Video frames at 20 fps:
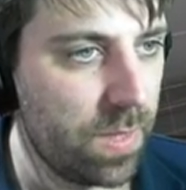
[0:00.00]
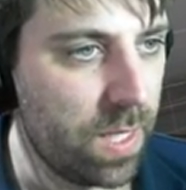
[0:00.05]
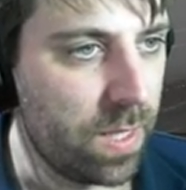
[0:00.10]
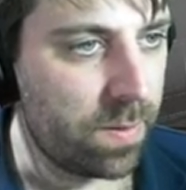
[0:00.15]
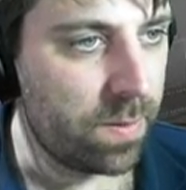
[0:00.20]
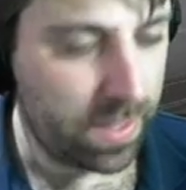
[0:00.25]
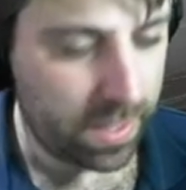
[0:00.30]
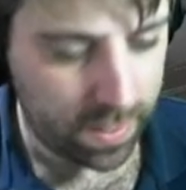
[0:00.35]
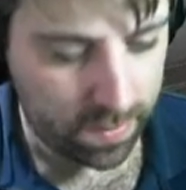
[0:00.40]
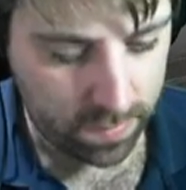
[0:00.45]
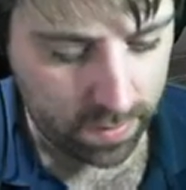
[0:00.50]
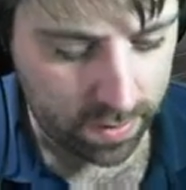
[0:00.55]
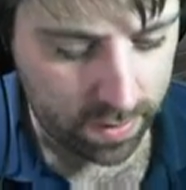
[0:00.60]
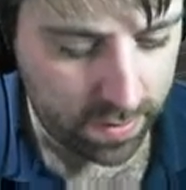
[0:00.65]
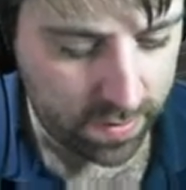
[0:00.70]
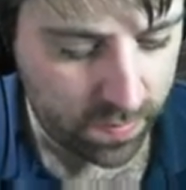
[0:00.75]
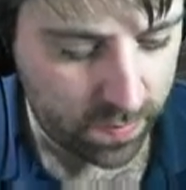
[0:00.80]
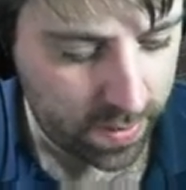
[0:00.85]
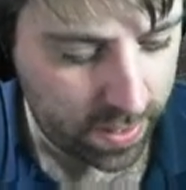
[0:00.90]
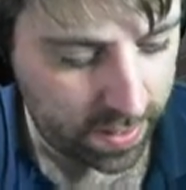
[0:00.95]
I'm going to get rid of
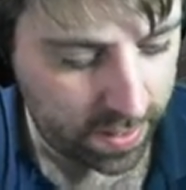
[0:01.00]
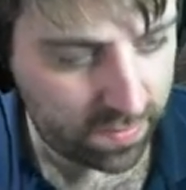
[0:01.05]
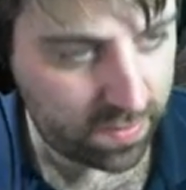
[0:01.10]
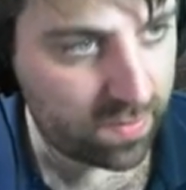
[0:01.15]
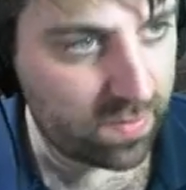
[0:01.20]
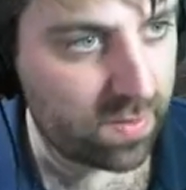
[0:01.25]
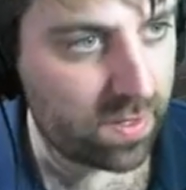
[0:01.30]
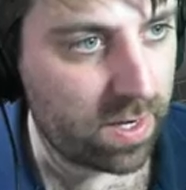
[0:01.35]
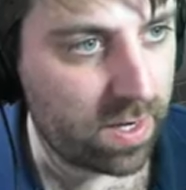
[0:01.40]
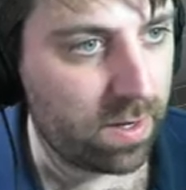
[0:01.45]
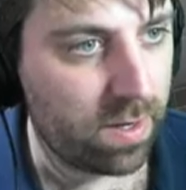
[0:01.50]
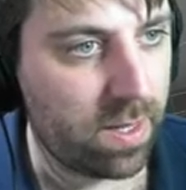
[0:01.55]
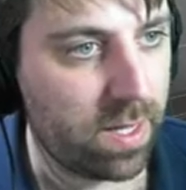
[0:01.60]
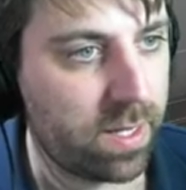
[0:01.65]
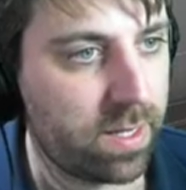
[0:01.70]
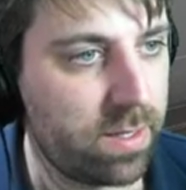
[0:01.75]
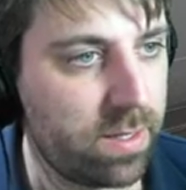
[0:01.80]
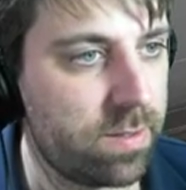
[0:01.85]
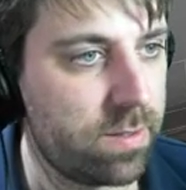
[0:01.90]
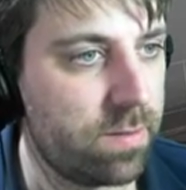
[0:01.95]
this piece because I don't
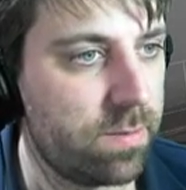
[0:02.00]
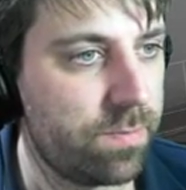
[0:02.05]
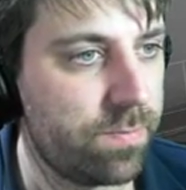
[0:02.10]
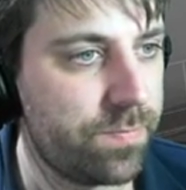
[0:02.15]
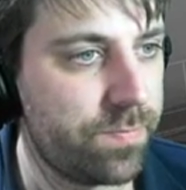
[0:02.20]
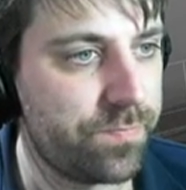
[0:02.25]
like it.